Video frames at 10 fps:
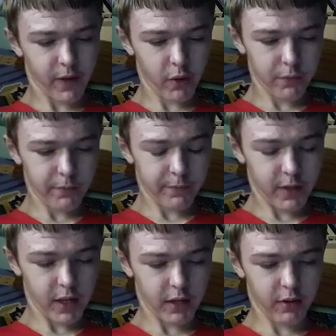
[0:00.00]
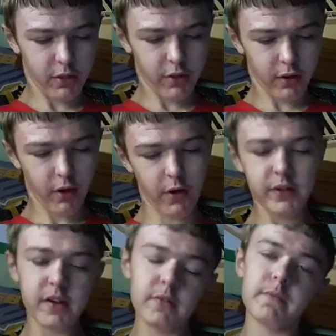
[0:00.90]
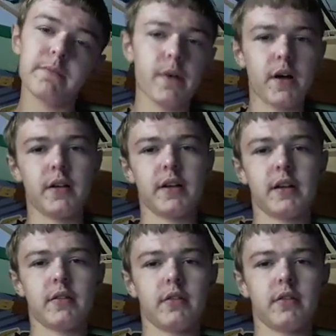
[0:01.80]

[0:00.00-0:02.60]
Film in the garden, but